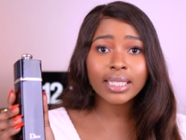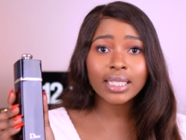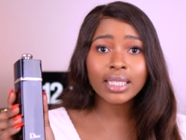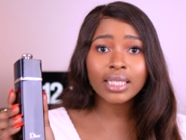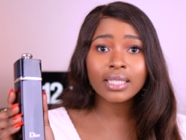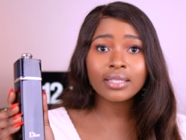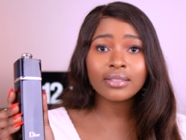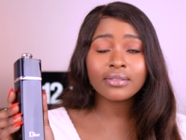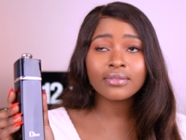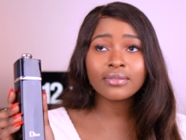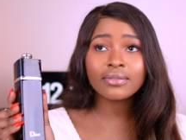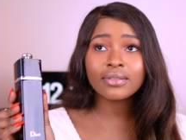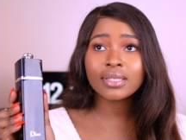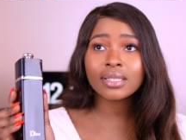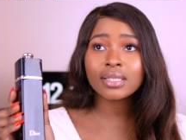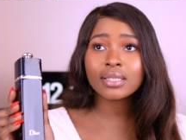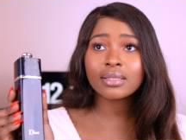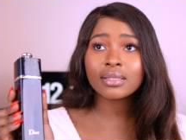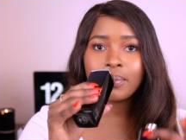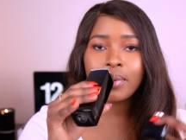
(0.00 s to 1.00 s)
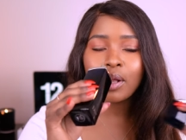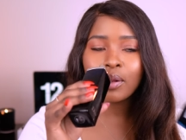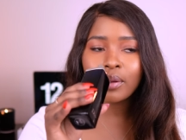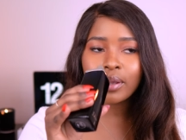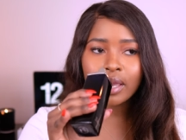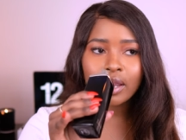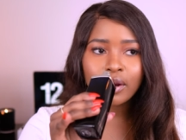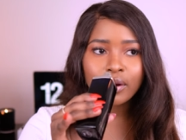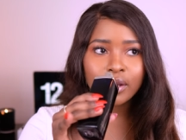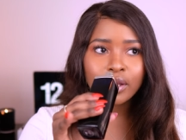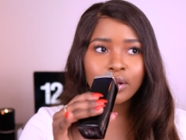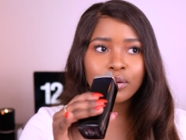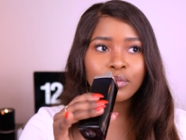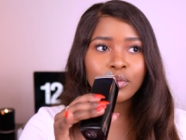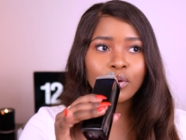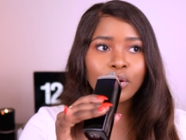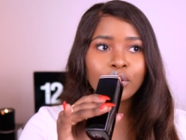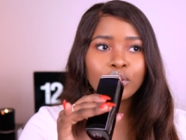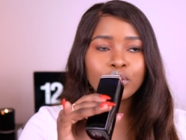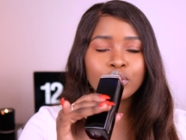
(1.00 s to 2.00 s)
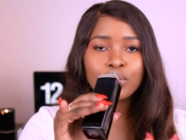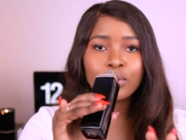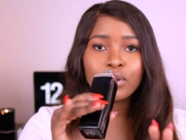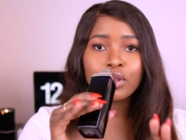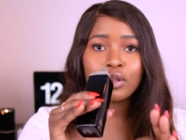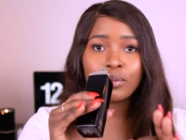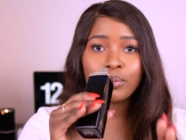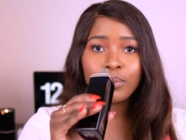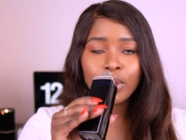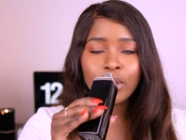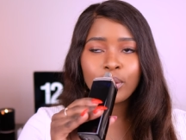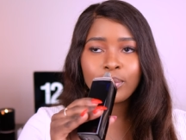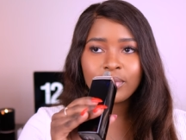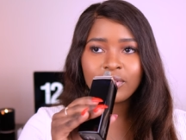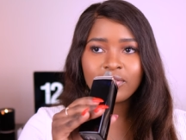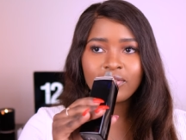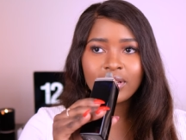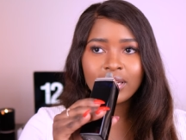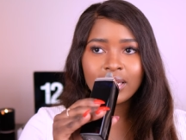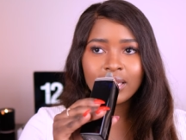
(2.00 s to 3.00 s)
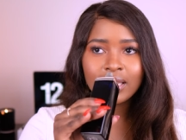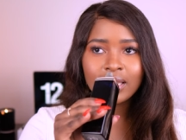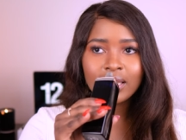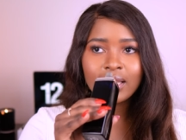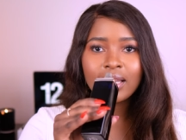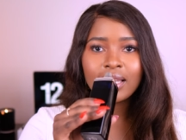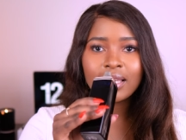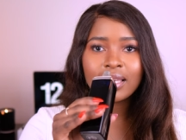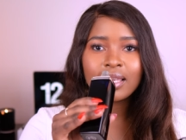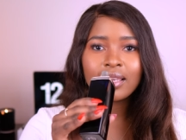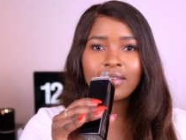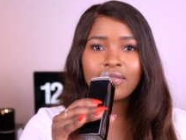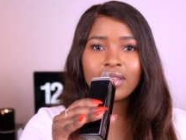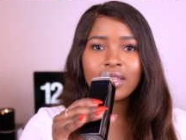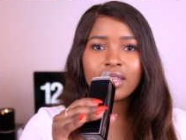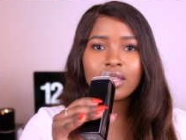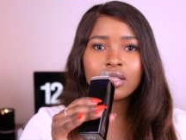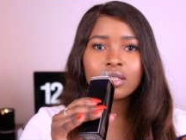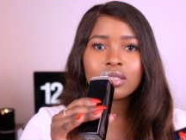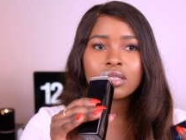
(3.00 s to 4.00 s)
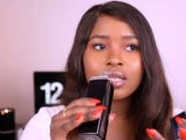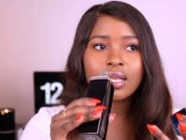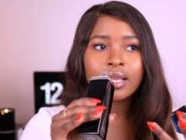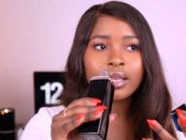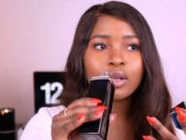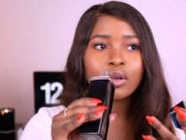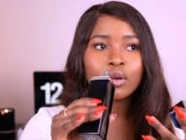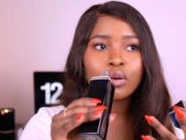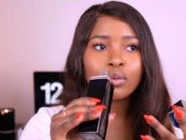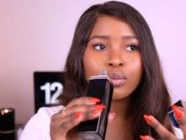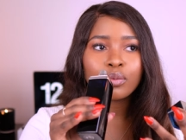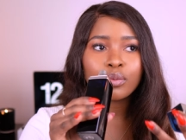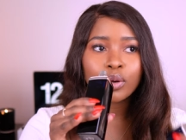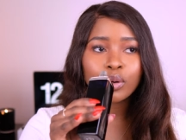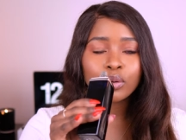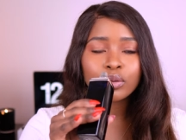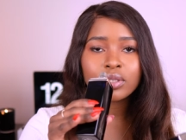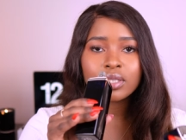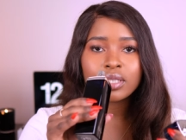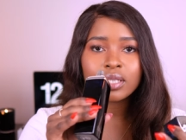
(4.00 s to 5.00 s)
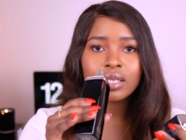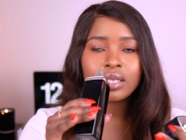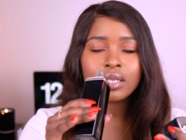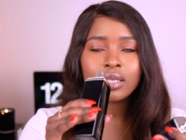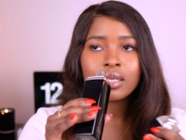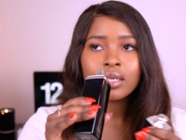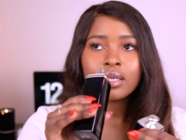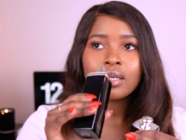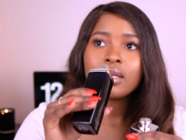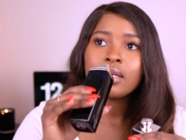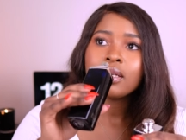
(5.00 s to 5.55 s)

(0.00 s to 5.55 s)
leaves, Bulgarian rose with the bourbon vanilla, give it this like rosy,